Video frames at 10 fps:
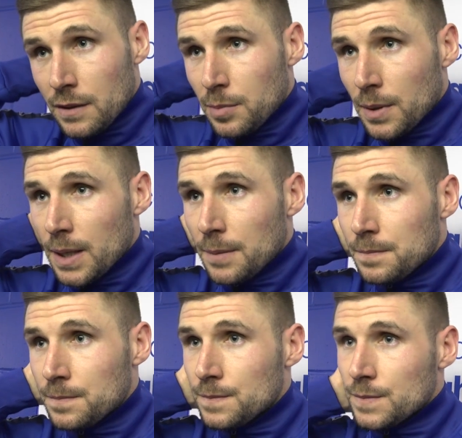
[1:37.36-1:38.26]
half, but
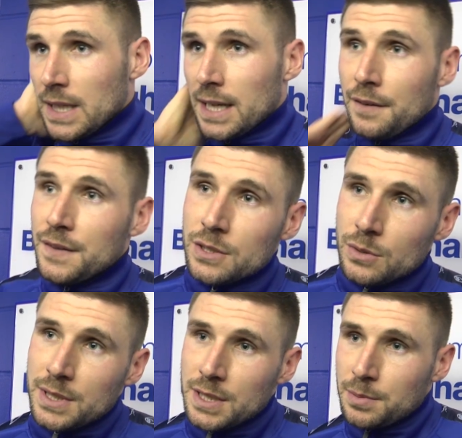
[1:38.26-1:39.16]
um, yeah, I think
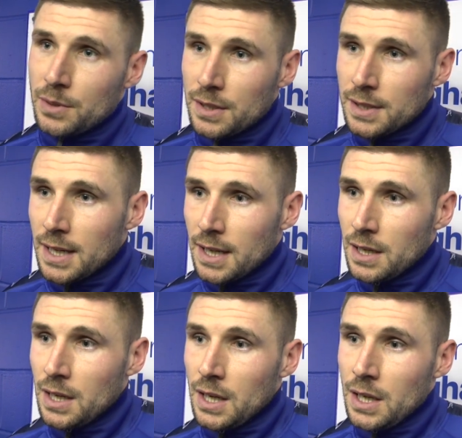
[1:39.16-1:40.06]
it's always six and Now